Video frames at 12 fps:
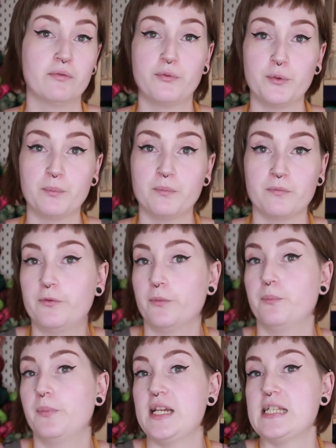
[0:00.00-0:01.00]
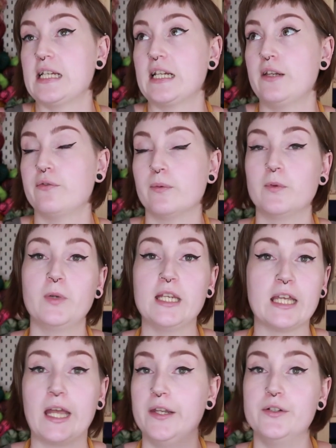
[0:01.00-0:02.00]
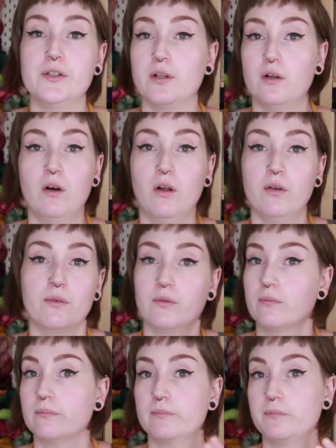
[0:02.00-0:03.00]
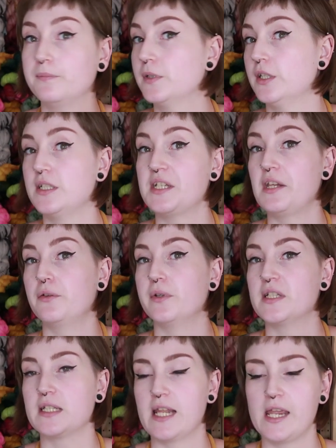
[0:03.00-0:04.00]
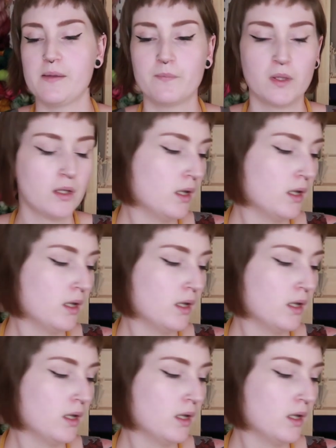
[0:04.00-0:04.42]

from the weekend on continuously.